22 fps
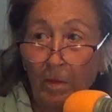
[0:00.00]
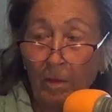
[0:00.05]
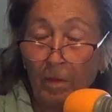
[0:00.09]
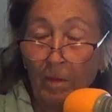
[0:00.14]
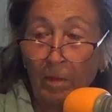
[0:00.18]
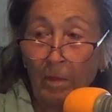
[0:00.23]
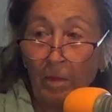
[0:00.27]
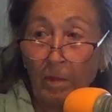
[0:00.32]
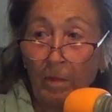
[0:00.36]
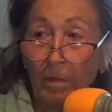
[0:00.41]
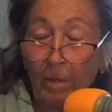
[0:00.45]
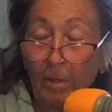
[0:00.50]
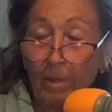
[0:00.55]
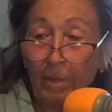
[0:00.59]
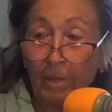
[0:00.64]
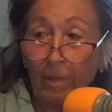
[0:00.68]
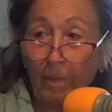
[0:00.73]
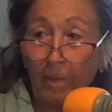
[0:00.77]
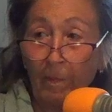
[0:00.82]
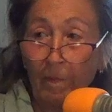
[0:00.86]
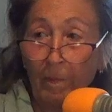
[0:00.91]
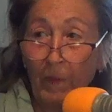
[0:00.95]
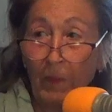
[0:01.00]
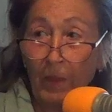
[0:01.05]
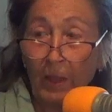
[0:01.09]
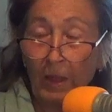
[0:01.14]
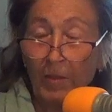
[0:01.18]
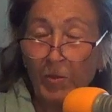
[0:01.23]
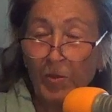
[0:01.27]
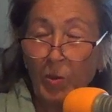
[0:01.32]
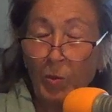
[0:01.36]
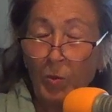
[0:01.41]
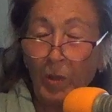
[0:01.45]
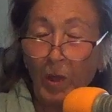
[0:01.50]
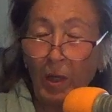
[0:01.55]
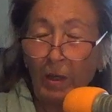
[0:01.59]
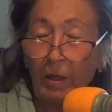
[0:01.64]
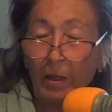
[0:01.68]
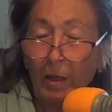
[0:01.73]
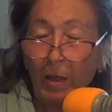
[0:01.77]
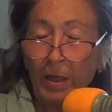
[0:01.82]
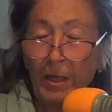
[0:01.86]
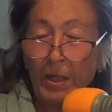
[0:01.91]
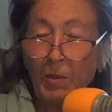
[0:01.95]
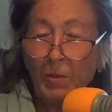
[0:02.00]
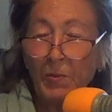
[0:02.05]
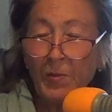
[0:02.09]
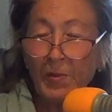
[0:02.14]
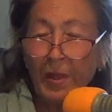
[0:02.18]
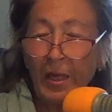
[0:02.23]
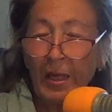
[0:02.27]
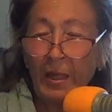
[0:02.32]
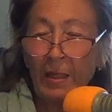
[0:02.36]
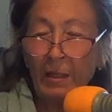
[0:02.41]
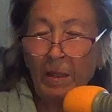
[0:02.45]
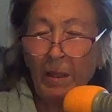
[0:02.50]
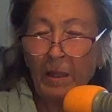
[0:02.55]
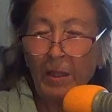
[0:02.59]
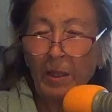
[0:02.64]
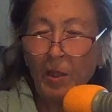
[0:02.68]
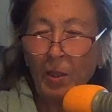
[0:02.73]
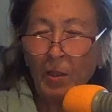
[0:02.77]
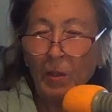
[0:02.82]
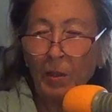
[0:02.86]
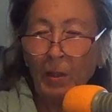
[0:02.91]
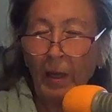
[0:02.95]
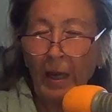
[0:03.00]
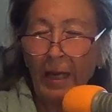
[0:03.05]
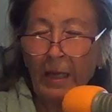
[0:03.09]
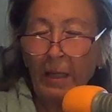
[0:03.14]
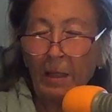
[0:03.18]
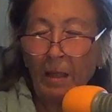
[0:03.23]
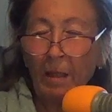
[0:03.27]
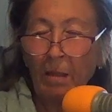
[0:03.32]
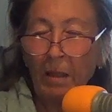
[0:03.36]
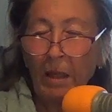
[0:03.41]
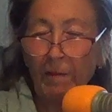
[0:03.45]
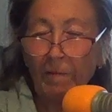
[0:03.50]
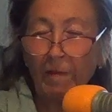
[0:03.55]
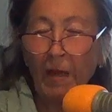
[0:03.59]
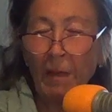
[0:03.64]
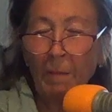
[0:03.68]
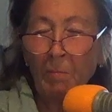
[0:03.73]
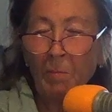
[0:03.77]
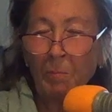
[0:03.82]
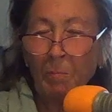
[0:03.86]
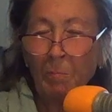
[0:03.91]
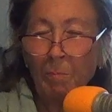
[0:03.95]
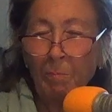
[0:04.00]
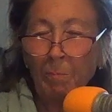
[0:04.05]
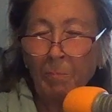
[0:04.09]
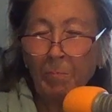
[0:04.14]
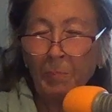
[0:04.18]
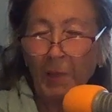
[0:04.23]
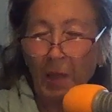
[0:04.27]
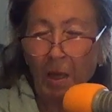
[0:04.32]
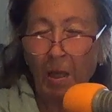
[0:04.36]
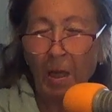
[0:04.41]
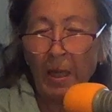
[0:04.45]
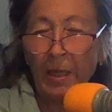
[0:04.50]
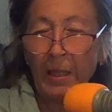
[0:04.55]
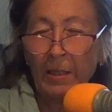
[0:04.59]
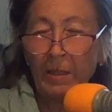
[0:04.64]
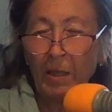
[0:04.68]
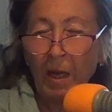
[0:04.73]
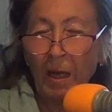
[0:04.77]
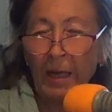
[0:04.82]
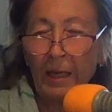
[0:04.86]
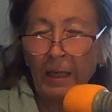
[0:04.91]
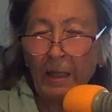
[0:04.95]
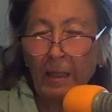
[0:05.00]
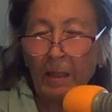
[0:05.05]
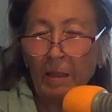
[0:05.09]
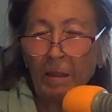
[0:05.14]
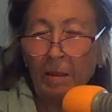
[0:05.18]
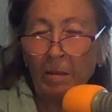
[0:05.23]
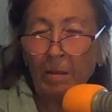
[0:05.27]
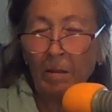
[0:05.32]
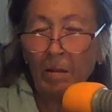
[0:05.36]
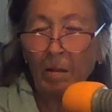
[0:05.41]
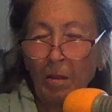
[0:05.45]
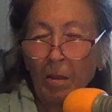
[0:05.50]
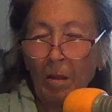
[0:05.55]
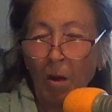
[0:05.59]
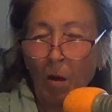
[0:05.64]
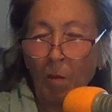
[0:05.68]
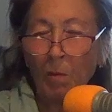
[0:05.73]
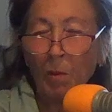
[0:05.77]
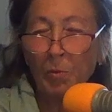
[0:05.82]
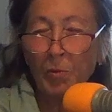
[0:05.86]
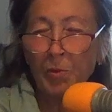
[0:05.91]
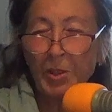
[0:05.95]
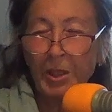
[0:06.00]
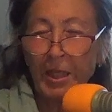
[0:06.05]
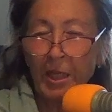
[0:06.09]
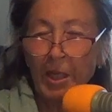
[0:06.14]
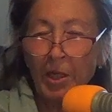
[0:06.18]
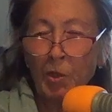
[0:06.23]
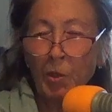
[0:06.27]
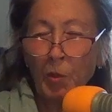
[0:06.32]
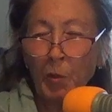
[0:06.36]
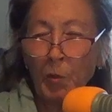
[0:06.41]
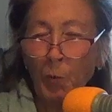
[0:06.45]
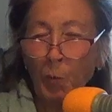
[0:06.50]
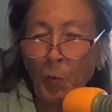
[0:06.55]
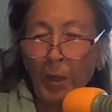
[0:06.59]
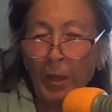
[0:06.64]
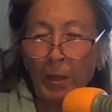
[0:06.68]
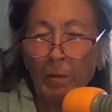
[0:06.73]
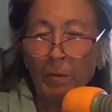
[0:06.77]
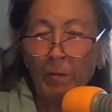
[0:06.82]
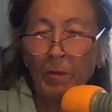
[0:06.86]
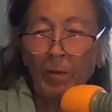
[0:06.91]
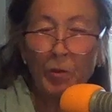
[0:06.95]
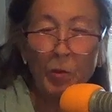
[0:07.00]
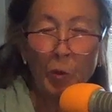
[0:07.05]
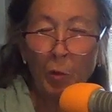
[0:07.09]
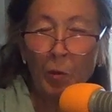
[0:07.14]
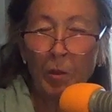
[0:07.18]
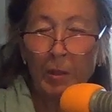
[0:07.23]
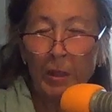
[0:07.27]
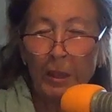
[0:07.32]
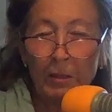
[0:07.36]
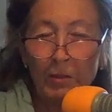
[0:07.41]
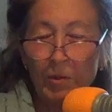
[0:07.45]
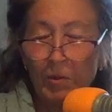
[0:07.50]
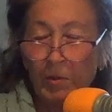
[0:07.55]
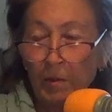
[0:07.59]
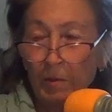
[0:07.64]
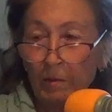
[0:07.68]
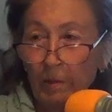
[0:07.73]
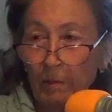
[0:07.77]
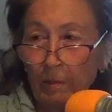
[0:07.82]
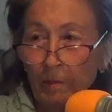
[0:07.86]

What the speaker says: So are you saying that I can, if I'm blind, I can almost hear where the door is?